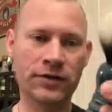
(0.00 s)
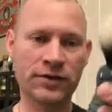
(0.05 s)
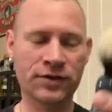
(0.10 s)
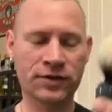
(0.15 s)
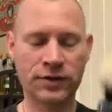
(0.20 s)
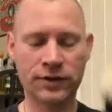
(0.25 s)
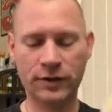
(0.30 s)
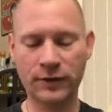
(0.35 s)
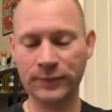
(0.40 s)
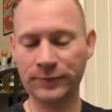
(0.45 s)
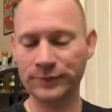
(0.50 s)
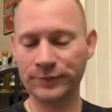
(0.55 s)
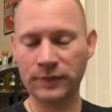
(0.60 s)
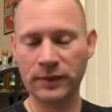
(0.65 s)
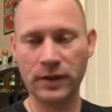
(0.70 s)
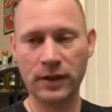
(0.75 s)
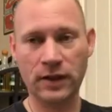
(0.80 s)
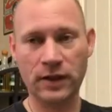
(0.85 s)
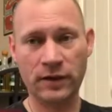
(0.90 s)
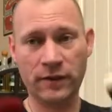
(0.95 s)
So
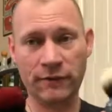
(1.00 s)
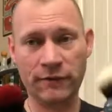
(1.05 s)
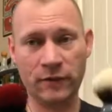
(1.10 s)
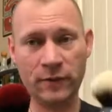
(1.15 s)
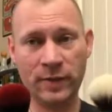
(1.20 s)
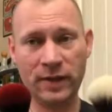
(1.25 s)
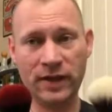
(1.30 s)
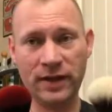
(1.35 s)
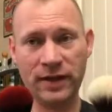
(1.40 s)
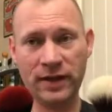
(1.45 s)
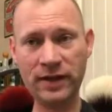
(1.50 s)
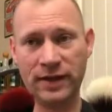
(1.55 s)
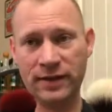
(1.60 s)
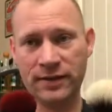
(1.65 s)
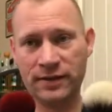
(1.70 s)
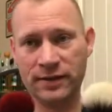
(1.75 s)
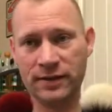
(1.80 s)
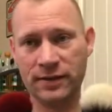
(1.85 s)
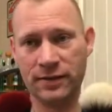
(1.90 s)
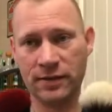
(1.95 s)
for me,
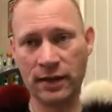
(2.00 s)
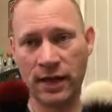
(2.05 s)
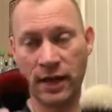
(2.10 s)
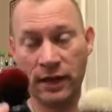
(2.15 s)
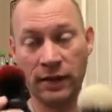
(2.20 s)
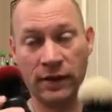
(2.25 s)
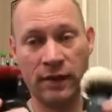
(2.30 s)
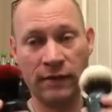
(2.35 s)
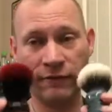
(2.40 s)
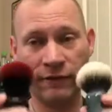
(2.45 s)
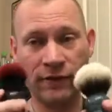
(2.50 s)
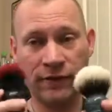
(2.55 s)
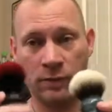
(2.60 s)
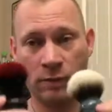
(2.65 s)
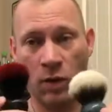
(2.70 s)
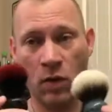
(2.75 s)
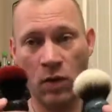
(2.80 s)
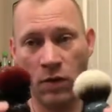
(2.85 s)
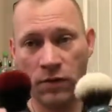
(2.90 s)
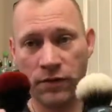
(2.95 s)
I love these
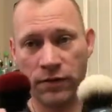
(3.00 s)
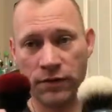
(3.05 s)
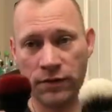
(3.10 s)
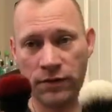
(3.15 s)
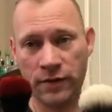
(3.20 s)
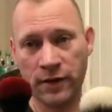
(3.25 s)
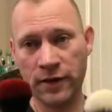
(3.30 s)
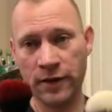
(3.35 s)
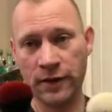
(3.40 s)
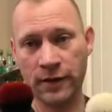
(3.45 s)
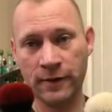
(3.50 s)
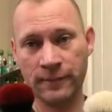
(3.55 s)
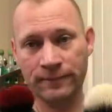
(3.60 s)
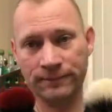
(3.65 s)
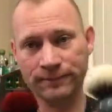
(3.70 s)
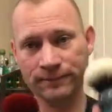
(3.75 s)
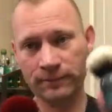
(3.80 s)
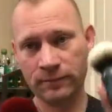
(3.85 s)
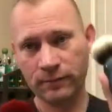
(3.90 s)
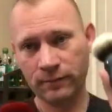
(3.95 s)
both,
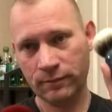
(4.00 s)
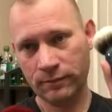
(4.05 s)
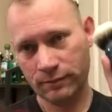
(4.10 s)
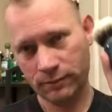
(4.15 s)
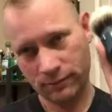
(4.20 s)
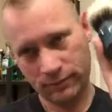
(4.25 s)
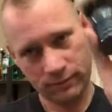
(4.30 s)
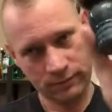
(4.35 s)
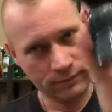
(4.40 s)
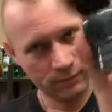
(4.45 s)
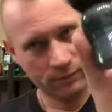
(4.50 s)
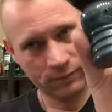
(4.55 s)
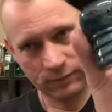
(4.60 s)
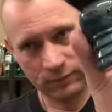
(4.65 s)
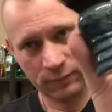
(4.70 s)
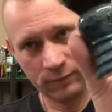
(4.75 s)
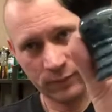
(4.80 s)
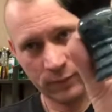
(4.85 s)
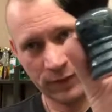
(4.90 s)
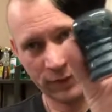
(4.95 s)

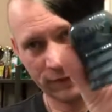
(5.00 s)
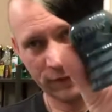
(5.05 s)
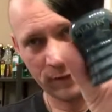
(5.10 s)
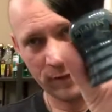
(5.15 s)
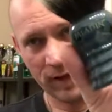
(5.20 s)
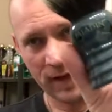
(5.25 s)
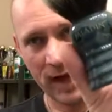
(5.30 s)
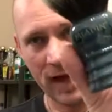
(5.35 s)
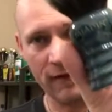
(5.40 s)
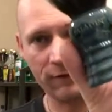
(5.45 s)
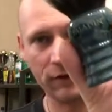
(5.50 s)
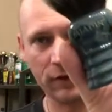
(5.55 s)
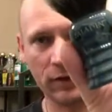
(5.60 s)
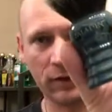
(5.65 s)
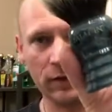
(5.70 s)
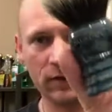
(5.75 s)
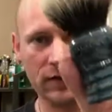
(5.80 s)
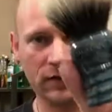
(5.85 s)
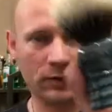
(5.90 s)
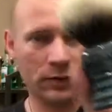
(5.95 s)
but for me I have to go
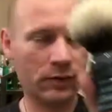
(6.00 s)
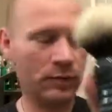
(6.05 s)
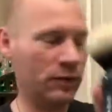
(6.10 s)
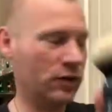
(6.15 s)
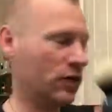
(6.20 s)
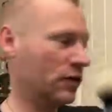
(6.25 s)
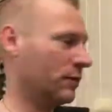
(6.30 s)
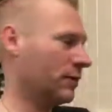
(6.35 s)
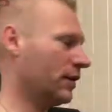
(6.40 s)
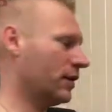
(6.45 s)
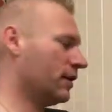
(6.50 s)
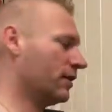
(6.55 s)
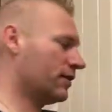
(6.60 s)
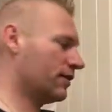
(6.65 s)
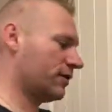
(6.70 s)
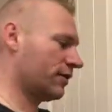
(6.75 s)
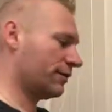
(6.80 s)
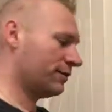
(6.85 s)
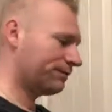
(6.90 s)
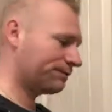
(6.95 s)
with this one just
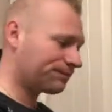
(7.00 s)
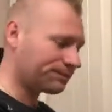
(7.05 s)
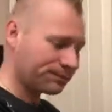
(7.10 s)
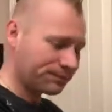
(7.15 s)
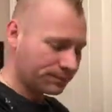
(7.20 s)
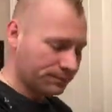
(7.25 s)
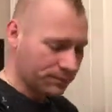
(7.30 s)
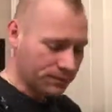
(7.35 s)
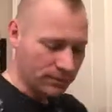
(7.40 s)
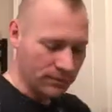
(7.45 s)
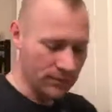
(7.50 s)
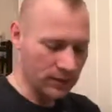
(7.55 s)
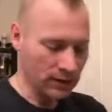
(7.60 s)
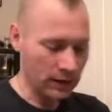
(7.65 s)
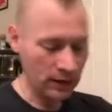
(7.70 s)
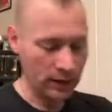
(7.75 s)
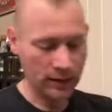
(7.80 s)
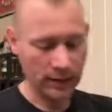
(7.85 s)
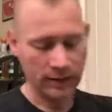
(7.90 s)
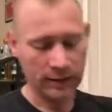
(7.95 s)
because
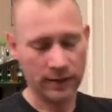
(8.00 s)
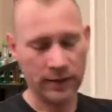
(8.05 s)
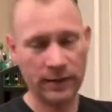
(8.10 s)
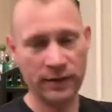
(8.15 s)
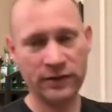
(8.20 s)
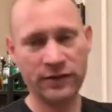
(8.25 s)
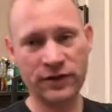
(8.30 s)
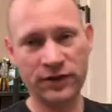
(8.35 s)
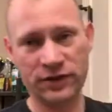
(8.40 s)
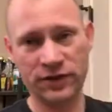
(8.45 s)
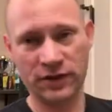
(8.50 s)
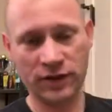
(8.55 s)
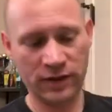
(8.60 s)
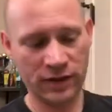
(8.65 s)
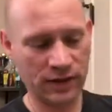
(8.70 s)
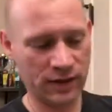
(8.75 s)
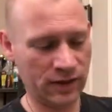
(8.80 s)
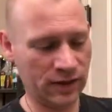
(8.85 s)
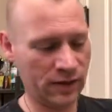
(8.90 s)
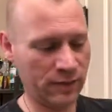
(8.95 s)
it's just
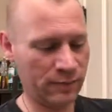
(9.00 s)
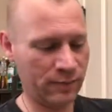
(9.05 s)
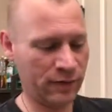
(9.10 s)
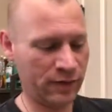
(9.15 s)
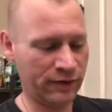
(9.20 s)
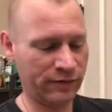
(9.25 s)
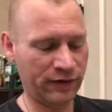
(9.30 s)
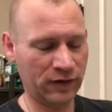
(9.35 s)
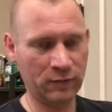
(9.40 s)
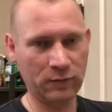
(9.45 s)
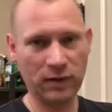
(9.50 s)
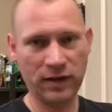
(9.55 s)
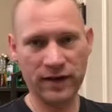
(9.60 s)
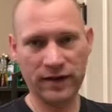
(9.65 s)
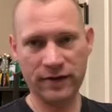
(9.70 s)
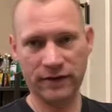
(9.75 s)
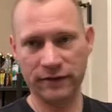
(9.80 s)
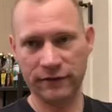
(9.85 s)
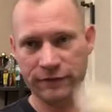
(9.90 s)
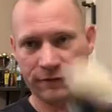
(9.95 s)
the perfect
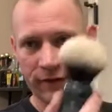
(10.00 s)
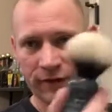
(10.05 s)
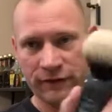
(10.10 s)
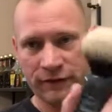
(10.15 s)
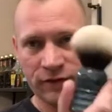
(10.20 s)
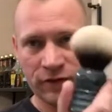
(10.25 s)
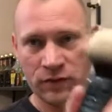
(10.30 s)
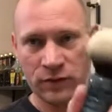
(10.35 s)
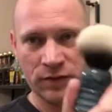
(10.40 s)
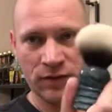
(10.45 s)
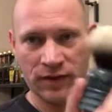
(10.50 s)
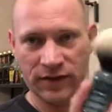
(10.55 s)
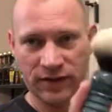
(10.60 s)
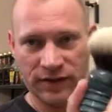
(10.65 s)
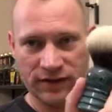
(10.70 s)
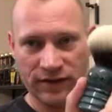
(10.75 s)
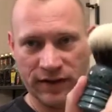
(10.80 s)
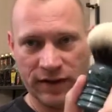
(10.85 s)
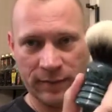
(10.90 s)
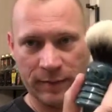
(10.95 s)
blend of two
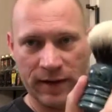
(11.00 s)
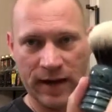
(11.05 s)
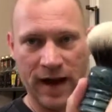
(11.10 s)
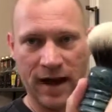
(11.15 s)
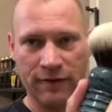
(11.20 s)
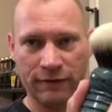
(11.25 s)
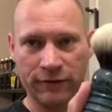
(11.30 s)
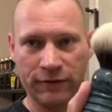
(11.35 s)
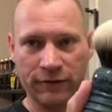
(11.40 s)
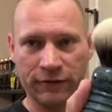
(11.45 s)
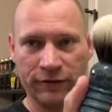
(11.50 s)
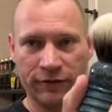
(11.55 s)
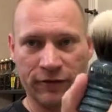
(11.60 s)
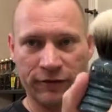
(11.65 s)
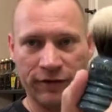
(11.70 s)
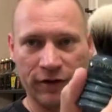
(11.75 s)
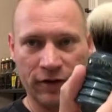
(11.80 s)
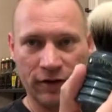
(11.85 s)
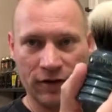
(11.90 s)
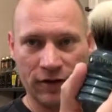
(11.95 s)
things that I've been after for
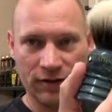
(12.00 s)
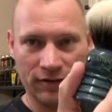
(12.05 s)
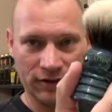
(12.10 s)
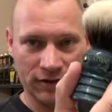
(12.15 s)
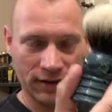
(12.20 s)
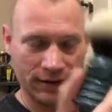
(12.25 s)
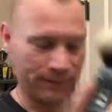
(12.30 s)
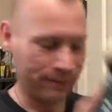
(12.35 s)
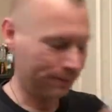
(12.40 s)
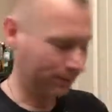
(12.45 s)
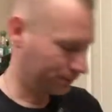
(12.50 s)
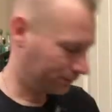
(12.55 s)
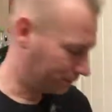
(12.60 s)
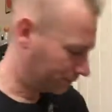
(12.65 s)
a very long time.